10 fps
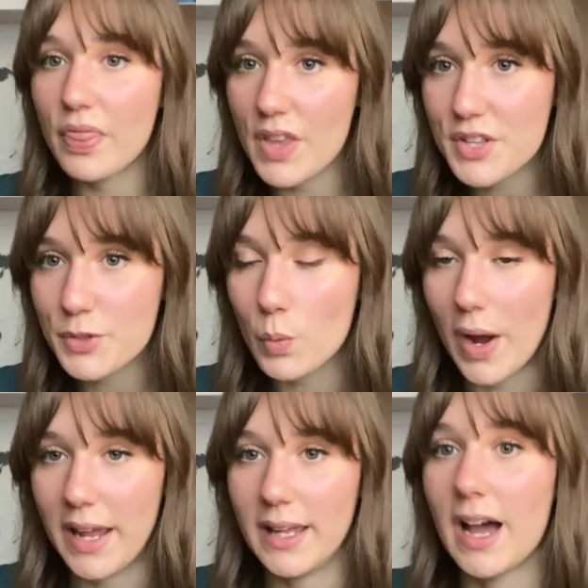this
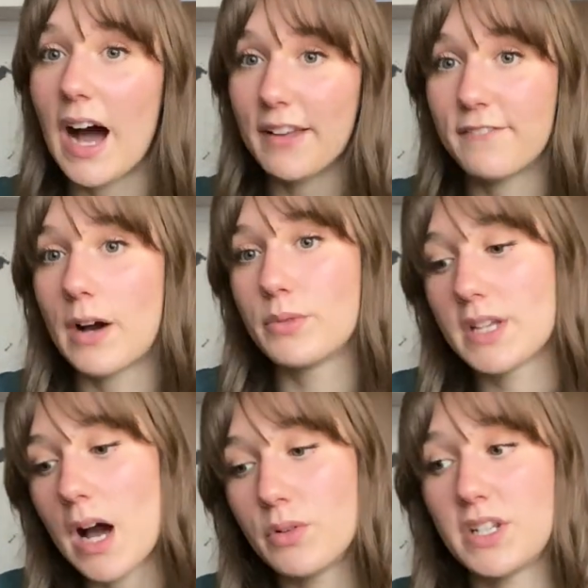way, I found
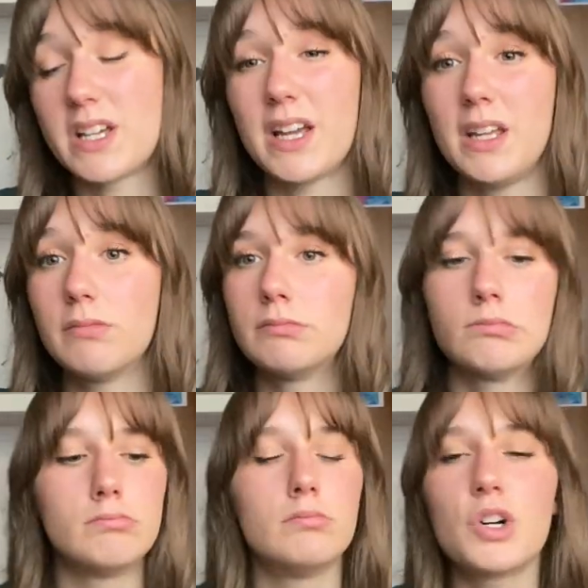out that I
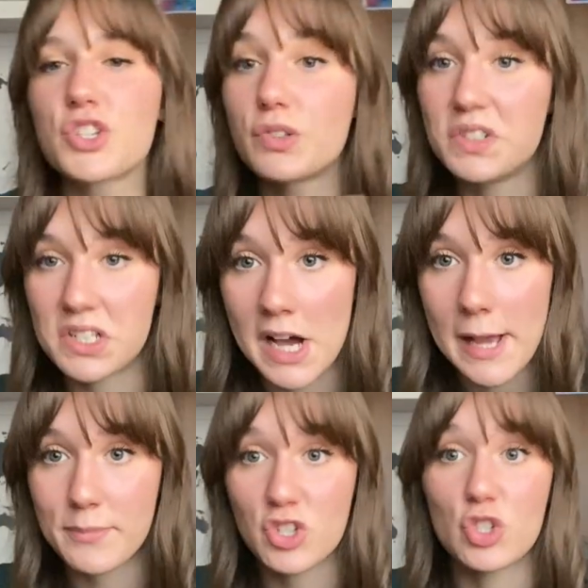most of the
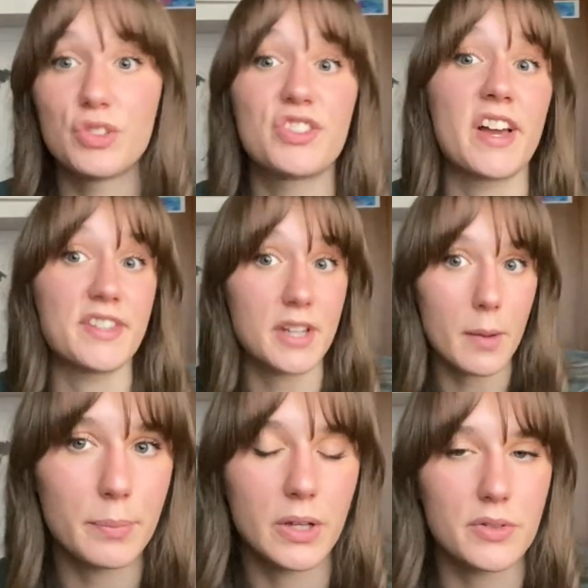time should size up,
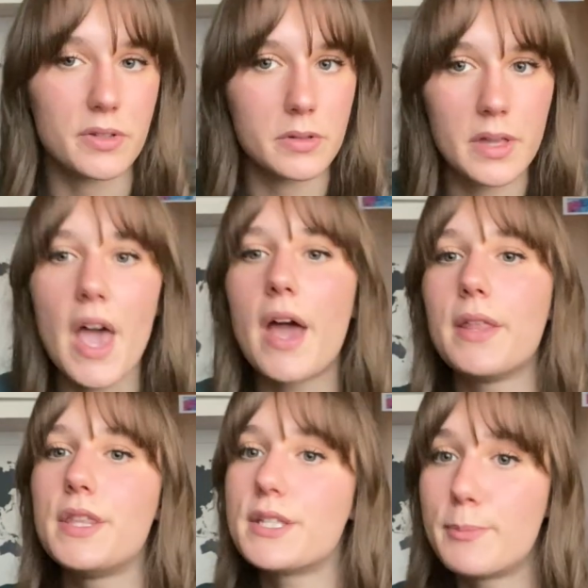because
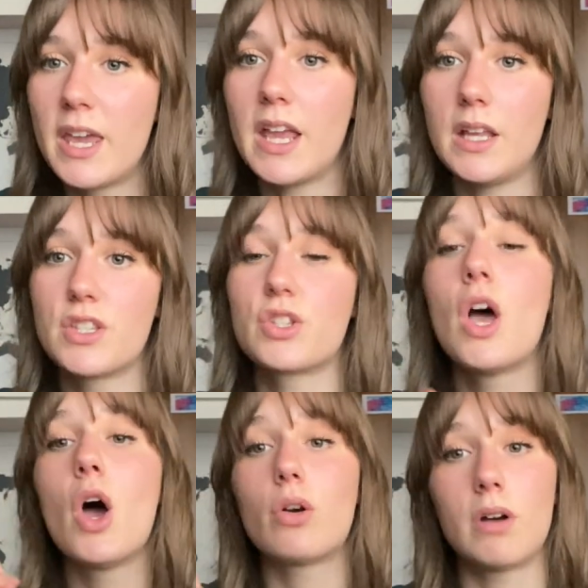these bikinis
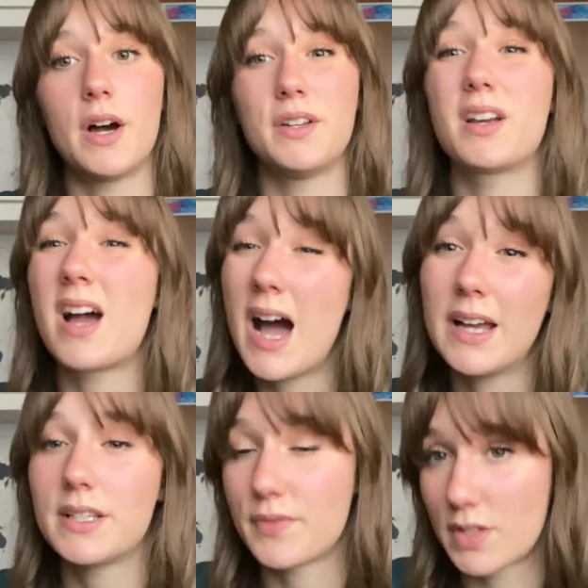run kind of